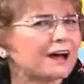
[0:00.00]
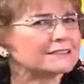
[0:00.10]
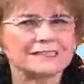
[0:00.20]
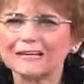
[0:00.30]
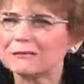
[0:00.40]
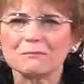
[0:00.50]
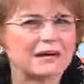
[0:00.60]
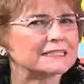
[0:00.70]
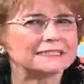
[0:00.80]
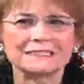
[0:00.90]
take
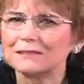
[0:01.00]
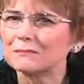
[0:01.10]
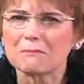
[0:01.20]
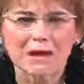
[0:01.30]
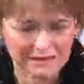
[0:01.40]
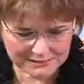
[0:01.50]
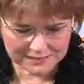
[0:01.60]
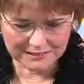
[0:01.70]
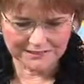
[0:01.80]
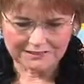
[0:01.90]
my son back
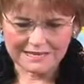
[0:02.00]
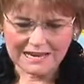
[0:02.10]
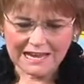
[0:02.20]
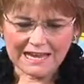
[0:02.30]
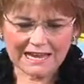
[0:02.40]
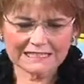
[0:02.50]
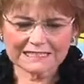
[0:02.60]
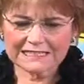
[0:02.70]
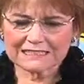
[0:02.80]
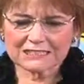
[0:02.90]
there. And
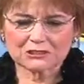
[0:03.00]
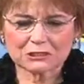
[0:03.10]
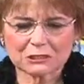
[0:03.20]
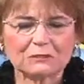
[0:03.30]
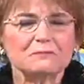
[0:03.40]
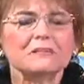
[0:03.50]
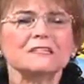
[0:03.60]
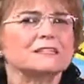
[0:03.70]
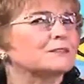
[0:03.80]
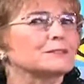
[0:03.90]
he says, you know,
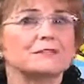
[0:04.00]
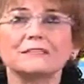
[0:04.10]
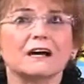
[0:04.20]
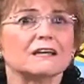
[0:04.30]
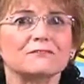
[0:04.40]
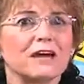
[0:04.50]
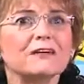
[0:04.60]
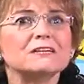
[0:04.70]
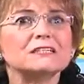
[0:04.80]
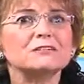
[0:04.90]
the Lord God of
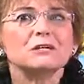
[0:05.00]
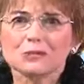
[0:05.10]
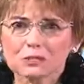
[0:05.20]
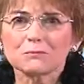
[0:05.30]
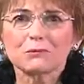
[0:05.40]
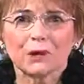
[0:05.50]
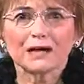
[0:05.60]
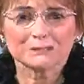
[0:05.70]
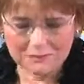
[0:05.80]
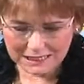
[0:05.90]
heaven who
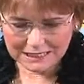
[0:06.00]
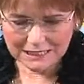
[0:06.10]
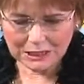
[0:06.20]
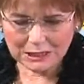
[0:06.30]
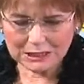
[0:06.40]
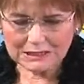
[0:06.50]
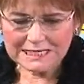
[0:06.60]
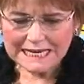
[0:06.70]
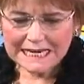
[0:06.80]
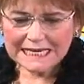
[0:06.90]
brought me here,
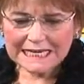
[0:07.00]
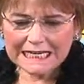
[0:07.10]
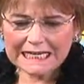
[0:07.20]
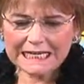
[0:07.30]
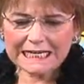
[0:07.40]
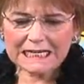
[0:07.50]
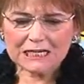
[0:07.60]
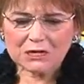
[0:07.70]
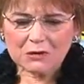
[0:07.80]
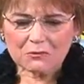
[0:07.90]
he
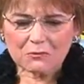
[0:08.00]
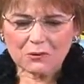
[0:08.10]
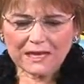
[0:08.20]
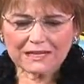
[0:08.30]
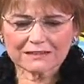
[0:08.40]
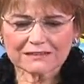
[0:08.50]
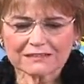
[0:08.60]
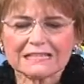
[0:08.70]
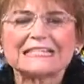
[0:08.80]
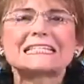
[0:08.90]

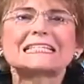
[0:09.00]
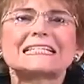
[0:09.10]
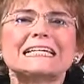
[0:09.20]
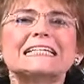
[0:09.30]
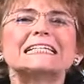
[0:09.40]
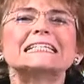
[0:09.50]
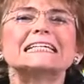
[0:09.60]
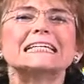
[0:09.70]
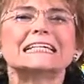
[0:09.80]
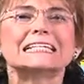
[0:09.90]
will send
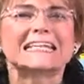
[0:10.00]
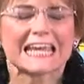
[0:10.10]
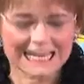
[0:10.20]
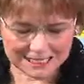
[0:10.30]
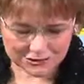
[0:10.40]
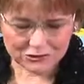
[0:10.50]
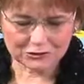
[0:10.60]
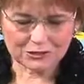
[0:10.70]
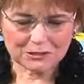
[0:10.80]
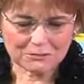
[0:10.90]
his
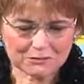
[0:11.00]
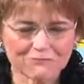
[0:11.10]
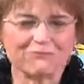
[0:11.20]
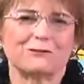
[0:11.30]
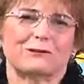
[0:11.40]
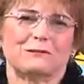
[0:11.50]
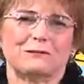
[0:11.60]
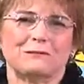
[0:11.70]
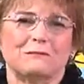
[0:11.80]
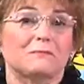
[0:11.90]
angel before
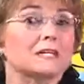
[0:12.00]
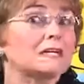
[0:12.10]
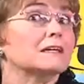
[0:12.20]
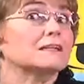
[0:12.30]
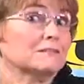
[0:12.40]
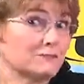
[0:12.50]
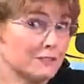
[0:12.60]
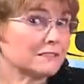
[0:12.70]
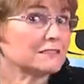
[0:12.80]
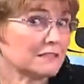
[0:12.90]
you. And if
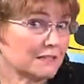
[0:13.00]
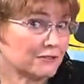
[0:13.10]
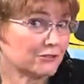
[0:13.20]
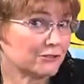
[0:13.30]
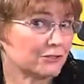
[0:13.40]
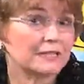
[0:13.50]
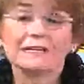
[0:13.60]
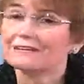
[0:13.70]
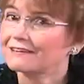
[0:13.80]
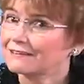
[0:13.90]
his angel
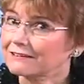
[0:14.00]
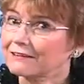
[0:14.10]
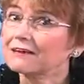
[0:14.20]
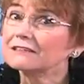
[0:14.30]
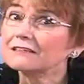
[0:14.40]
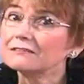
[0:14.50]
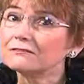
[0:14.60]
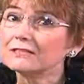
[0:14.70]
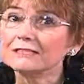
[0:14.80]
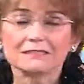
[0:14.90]
cannot
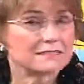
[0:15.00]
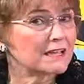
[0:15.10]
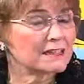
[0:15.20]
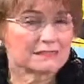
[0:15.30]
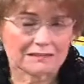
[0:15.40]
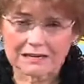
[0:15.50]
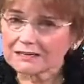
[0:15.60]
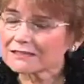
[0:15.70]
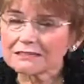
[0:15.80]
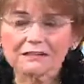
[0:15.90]
convince
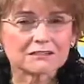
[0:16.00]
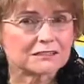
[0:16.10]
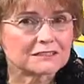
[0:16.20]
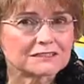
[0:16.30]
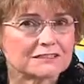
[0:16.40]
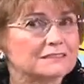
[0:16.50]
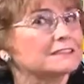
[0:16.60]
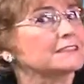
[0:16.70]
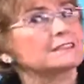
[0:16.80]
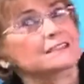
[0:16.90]
that young girl
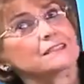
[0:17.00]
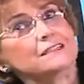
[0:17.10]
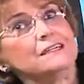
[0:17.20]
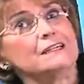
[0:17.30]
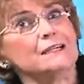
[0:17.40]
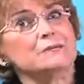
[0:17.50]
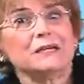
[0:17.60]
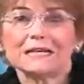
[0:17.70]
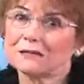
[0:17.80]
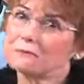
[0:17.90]
to come
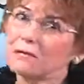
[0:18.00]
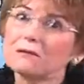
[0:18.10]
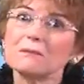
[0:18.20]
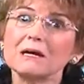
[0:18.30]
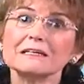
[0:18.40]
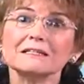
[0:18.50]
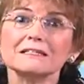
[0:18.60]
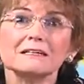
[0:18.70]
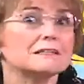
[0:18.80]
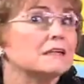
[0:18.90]
and marry my
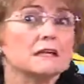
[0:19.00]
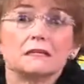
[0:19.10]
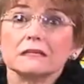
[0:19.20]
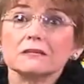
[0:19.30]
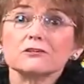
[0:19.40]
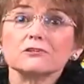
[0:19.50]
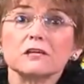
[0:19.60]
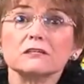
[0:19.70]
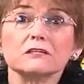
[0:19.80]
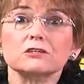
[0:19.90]
son, then there's
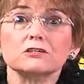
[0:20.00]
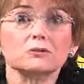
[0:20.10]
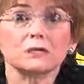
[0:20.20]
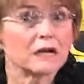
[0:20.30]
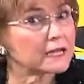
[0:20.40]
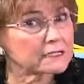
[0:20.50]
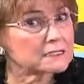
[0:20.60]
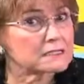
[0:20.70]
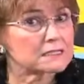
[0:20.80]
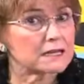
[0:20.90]
nothing that you and I
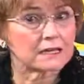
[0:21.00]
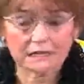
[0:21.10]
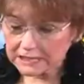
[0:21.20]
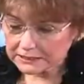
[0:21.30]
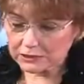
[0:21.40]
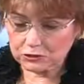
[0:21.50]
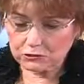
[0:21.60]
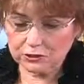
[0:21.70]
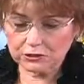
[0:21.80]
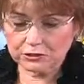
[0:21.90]
can say that's
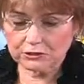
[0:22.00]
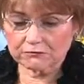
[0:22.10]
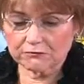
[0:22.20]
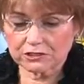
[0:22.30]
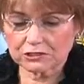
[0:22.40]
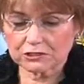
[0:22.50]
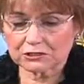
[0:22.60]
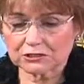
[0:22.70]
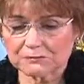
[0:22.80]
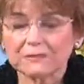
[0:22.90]
going to convince
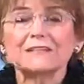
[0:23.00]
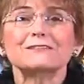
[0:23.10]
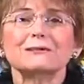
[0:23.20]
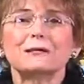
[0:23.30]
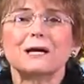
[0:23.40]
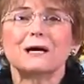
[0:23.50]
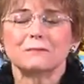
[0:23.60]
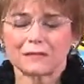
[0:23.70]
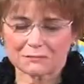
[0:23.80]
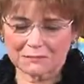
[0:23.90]
her to come
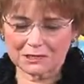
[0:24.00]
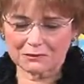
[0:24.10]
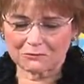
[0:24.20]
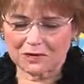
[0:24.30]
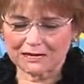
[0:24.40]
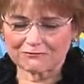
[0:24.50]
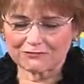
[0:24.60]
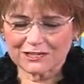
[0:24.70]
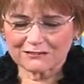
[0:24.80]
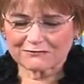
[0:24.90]
and be a wife
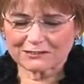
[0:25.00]
for